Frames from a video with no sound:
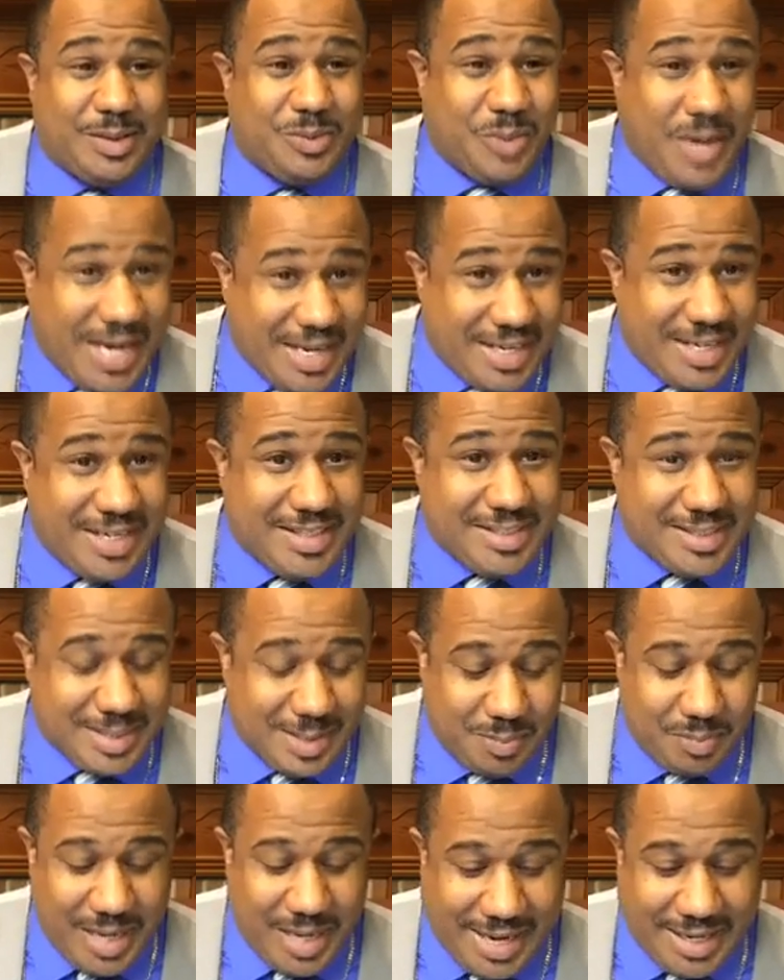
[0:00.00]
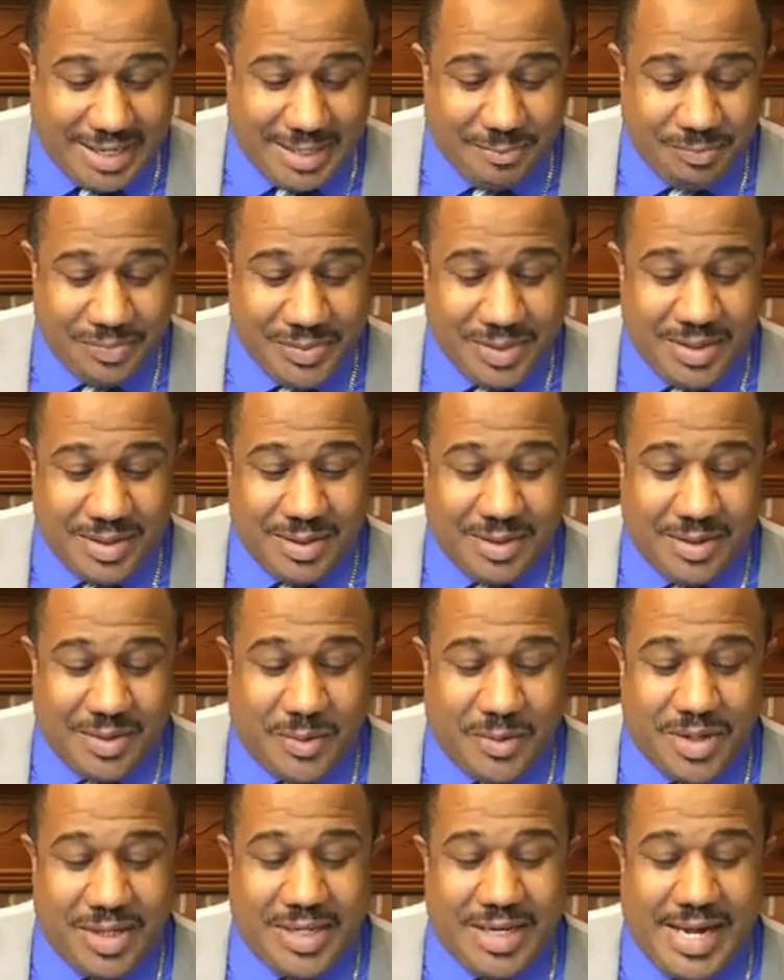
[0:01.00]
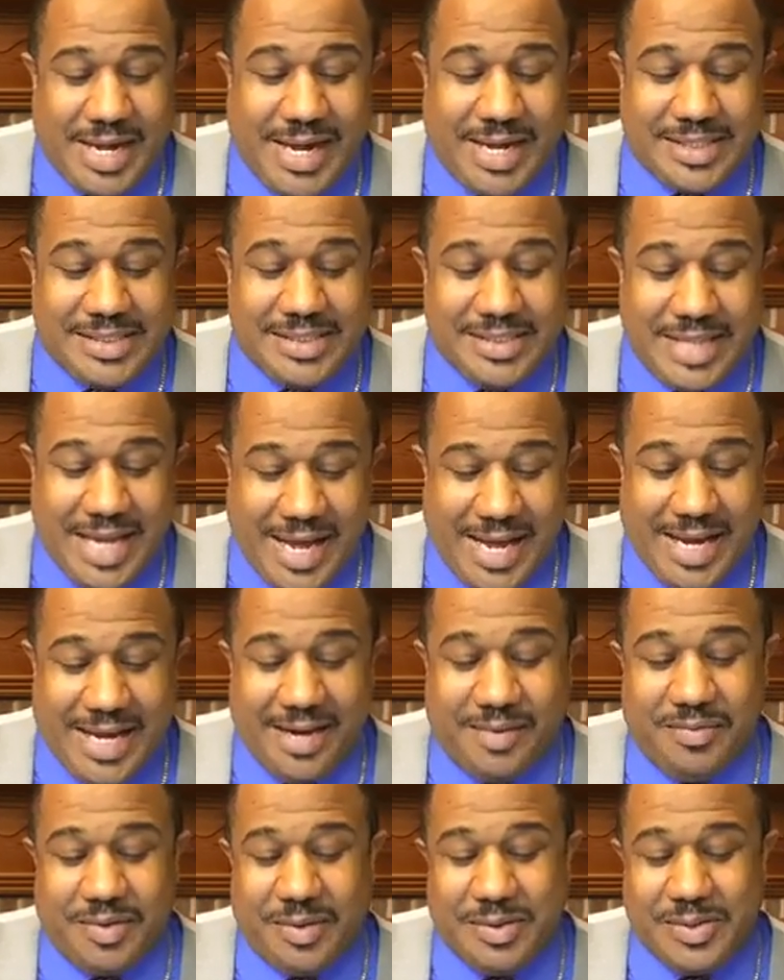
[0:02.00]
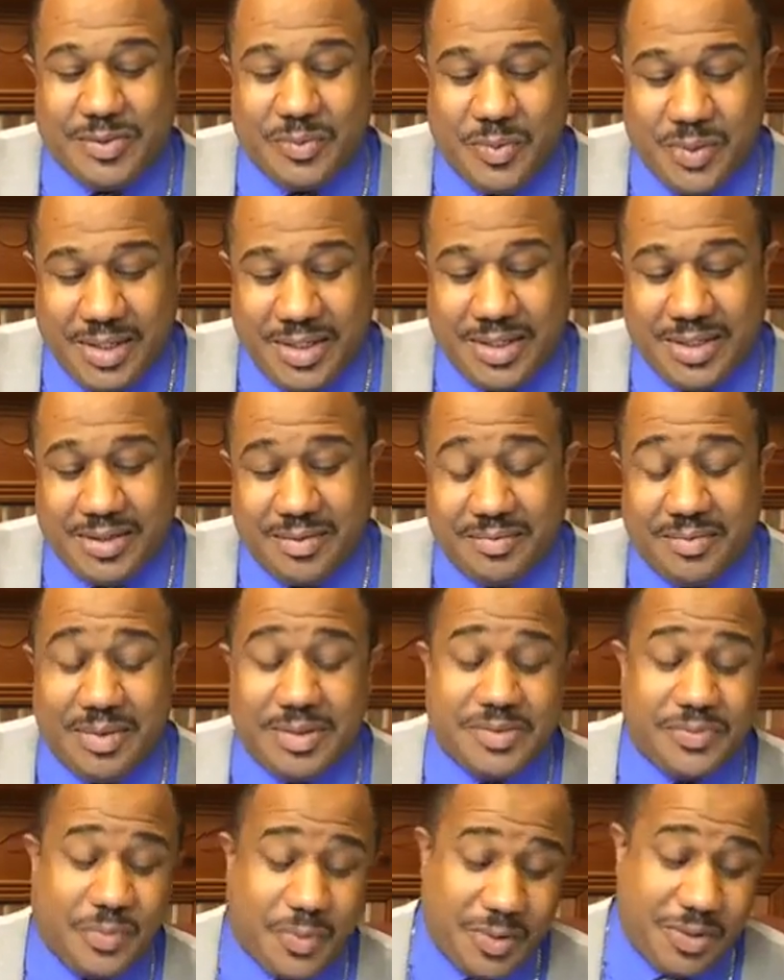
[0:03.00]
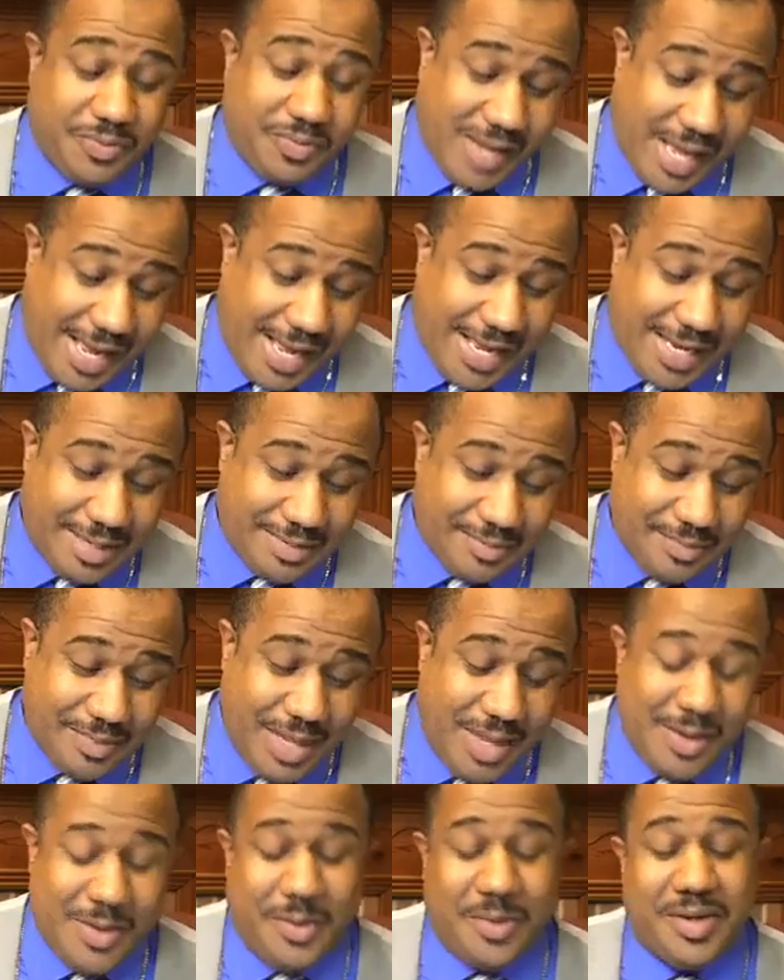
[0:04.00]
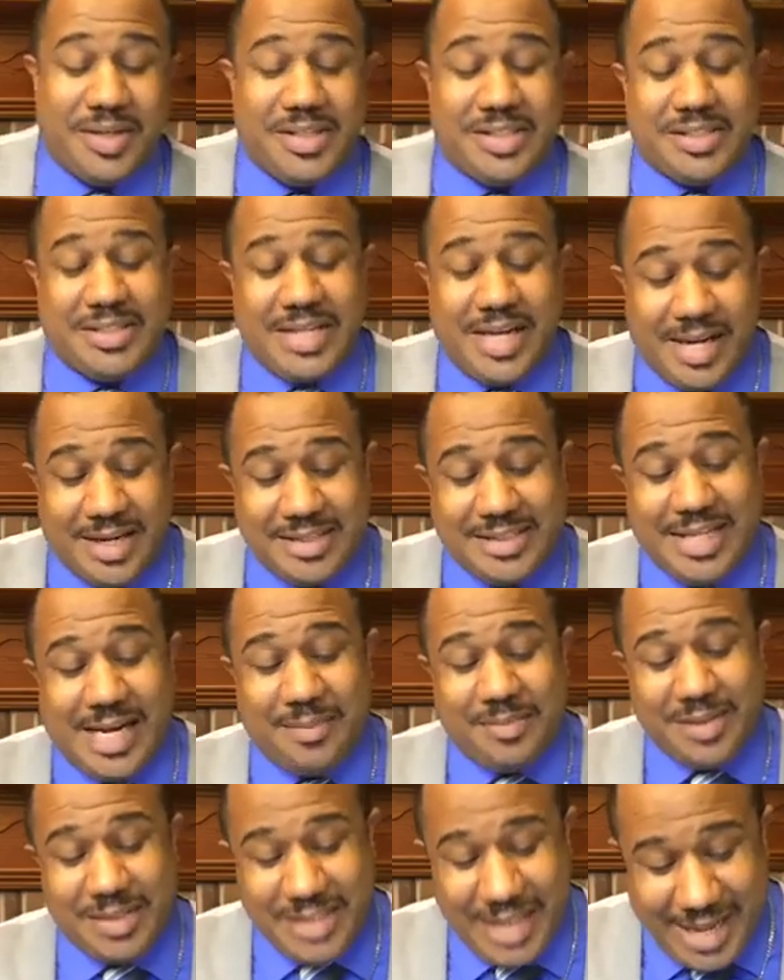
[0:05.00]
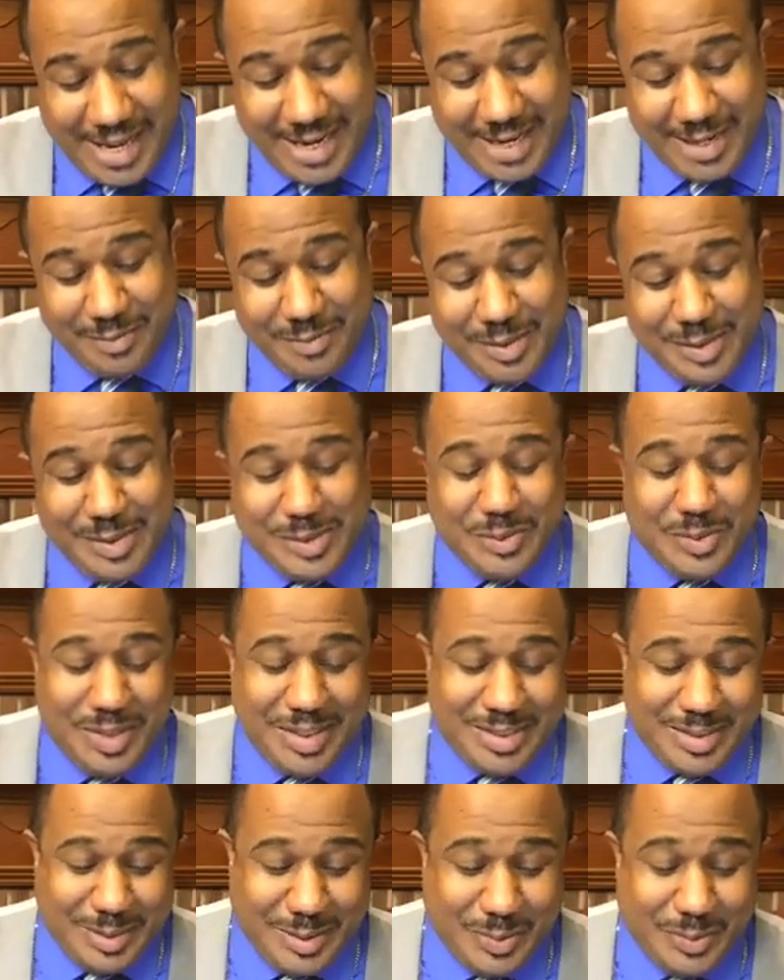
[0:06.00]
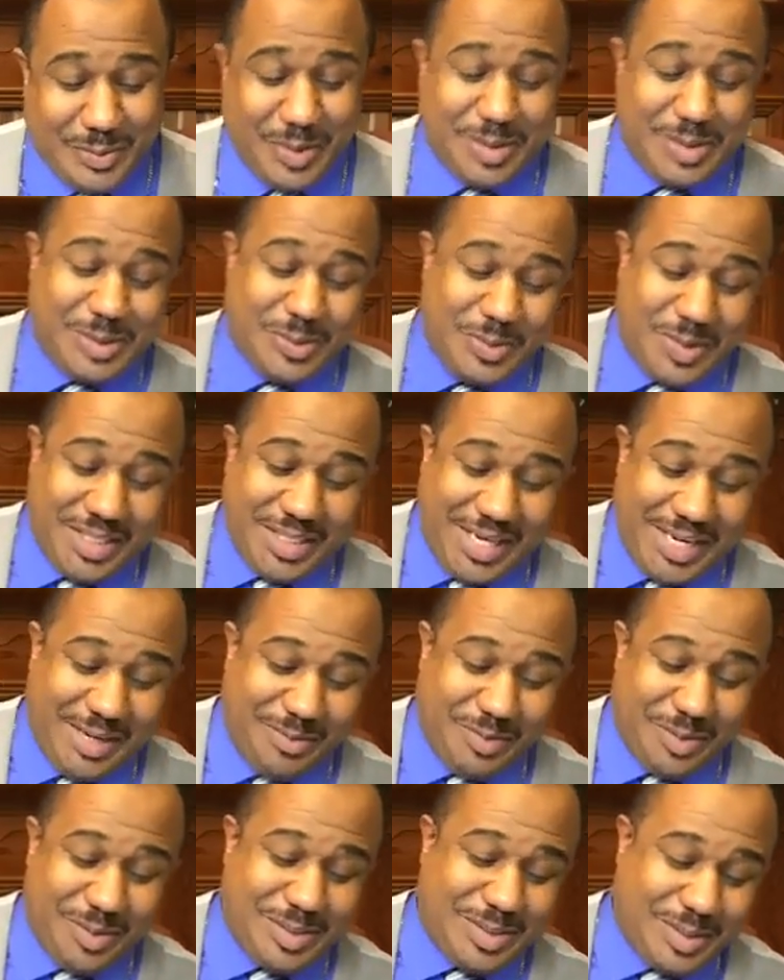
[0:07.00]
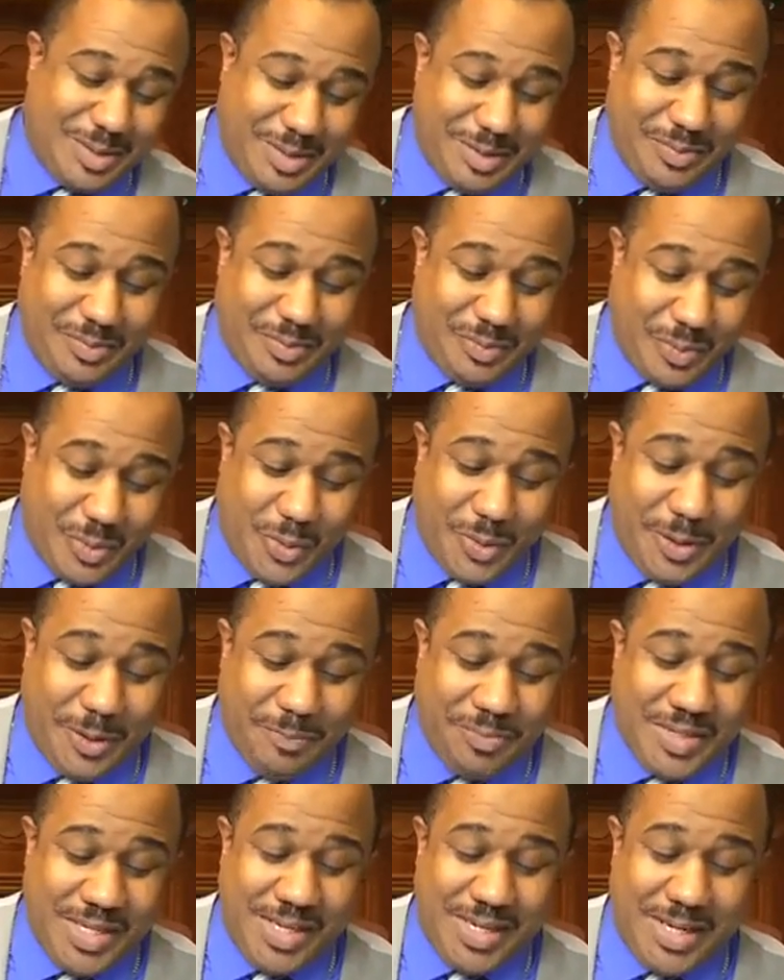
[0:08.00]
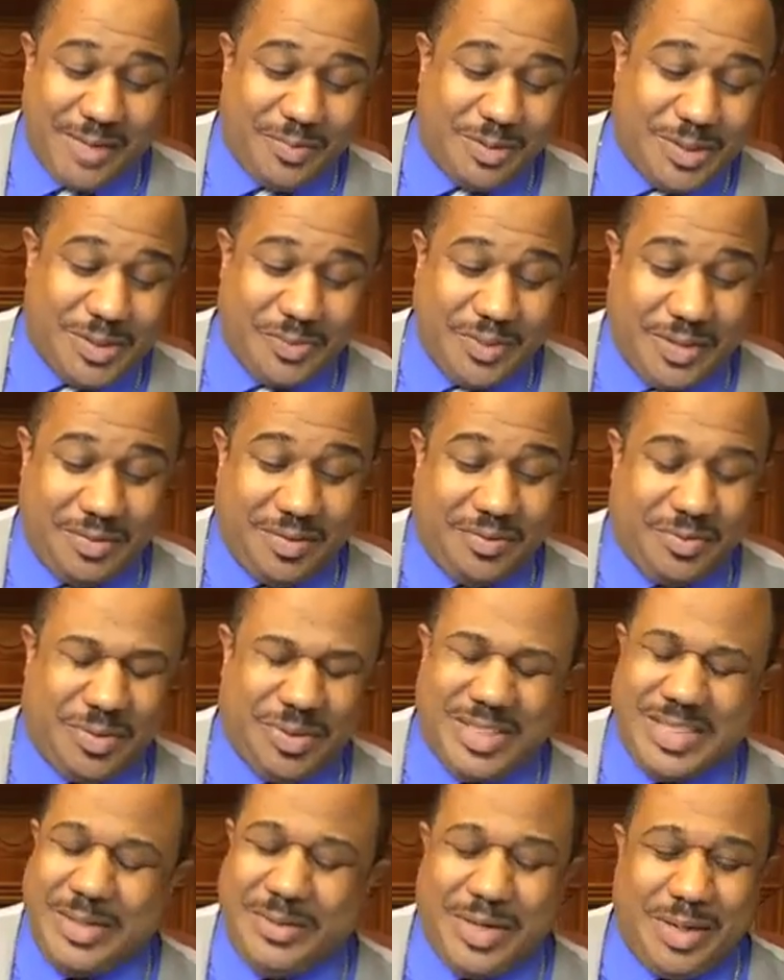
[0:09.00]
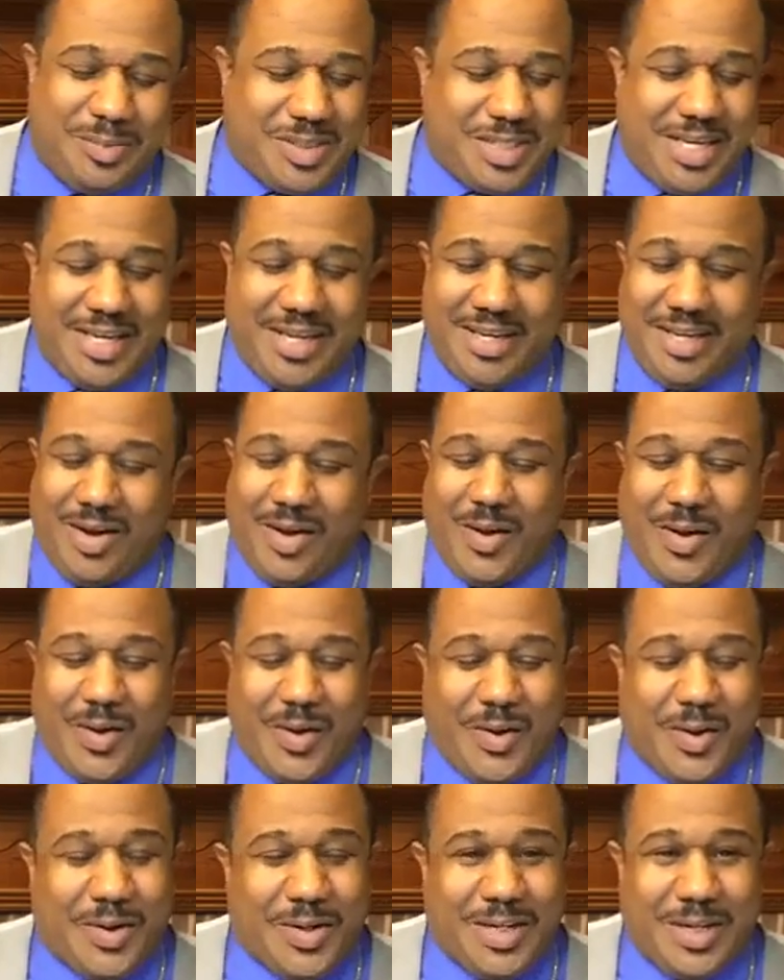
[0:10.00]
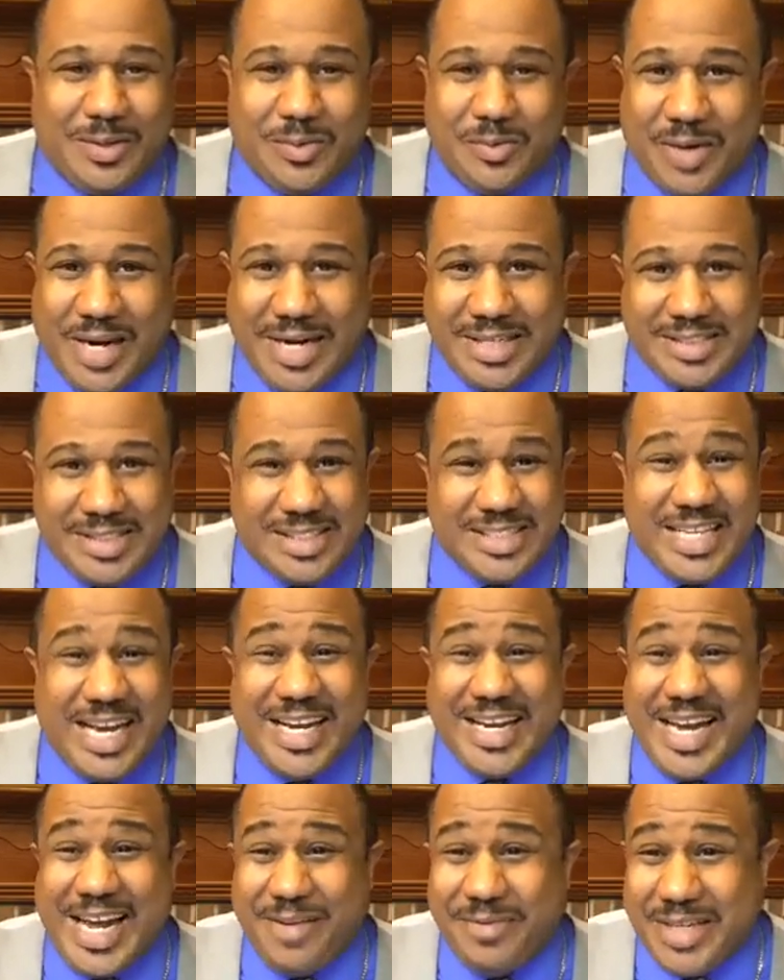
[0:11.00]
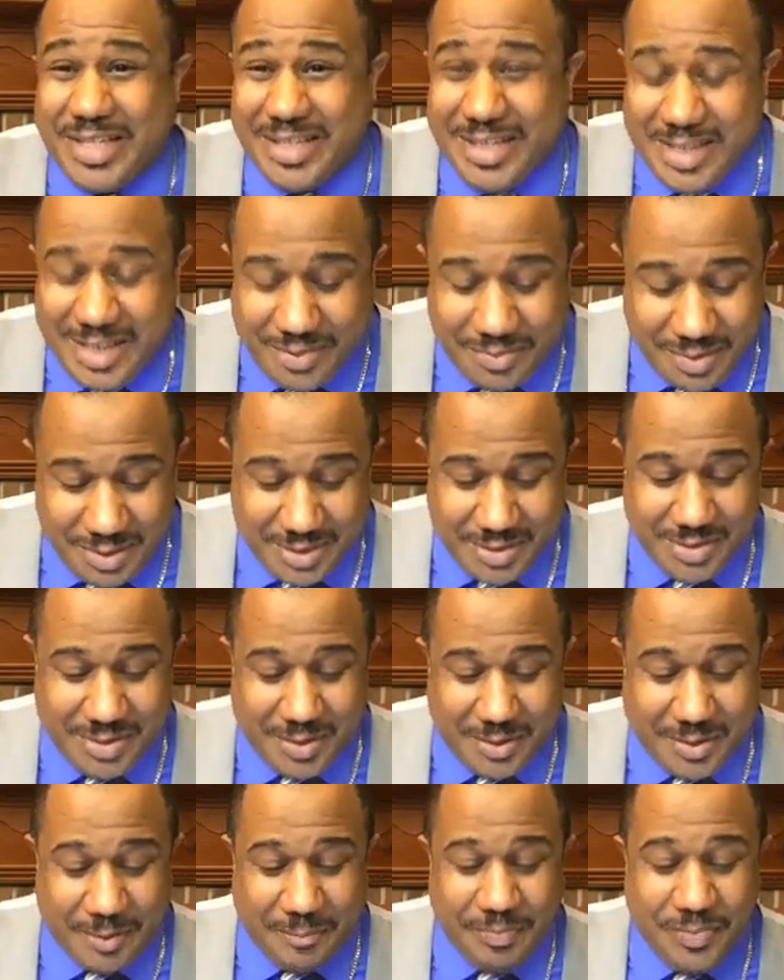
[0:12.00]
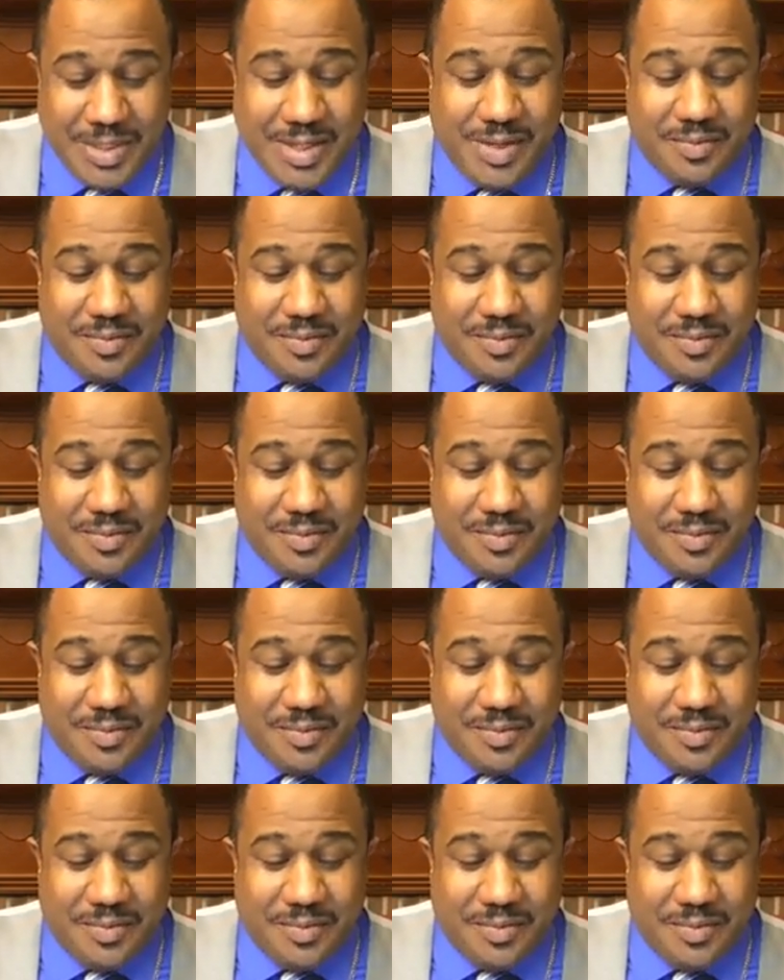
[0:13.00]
Threatening somebody, according to Acts 9, verse 1, verse 4 and 5 according to John chapter 9, verse 22, verse 28, verse 34, and verse 54. See what I'm saying? All unrighteous, not having love in your heart.